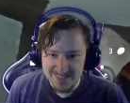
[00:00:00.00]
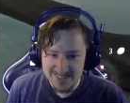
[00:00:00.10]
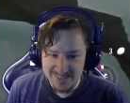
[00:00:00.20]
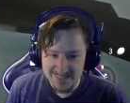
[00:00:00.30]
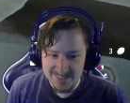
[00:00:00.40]

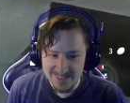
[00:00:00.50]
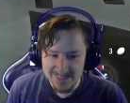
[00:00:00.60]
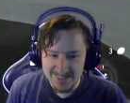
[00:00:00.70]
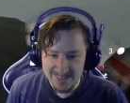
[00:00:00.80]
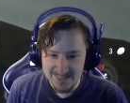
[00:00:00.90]

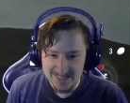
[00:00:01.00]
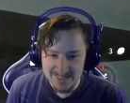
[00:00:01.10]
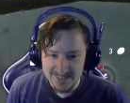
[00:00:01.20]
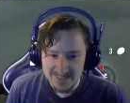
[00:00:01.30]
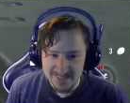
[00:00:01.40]

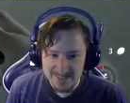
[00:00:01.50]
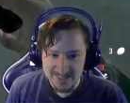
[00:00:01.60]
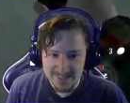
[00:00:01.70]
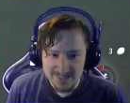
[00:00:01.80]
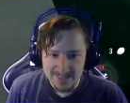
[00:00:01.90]

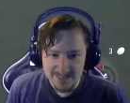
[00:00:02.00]
(no one is talking)